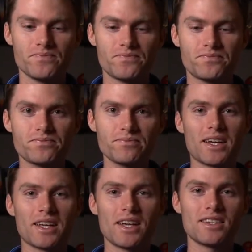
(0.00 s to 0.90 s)
And in
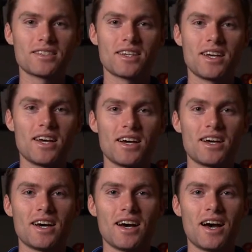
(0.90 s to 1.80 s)
my case,
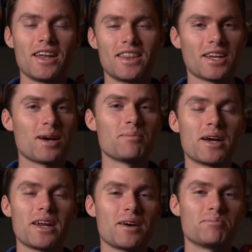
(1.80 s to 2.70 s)
I think I
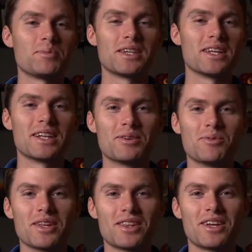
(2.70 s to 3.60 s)
might be dealing
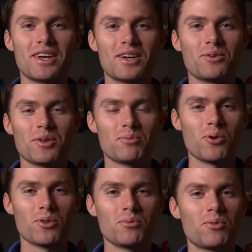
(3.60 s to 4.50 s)
with
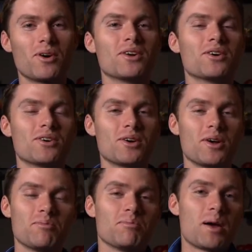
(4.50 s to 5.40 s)
more than one
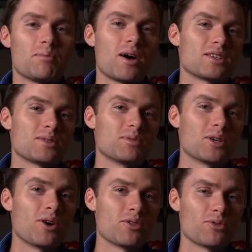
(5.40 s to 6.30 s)
and possibly
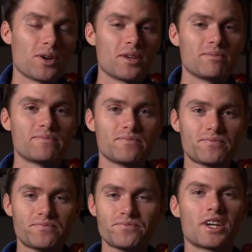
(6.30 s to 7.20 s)
all three.
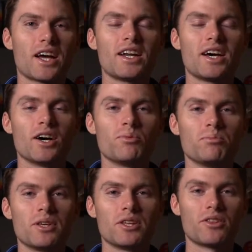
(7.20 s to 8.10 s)
So to kind of help
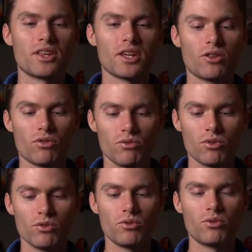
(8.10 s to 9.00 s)
me think
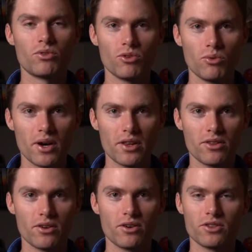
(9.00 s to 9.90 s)
through the
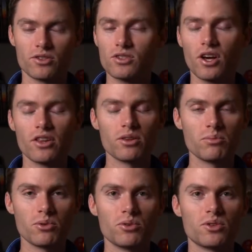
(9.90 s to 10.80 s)
weather, the sun, the
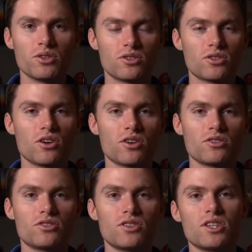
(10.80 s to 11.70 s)
moon, and the
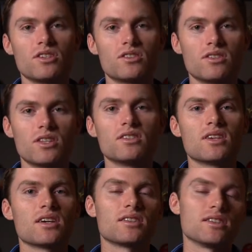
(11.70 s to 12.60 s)
stars, these
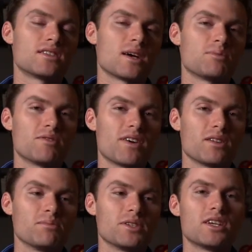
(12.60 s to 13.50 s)
types of
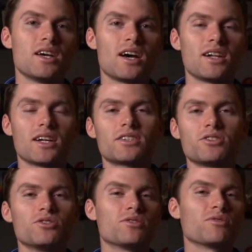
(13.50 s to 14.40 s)
elements, I like to
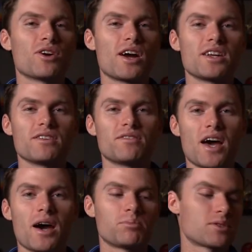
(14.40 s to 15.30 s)
use a variety of
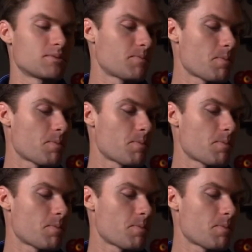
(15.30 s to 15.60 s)
apps.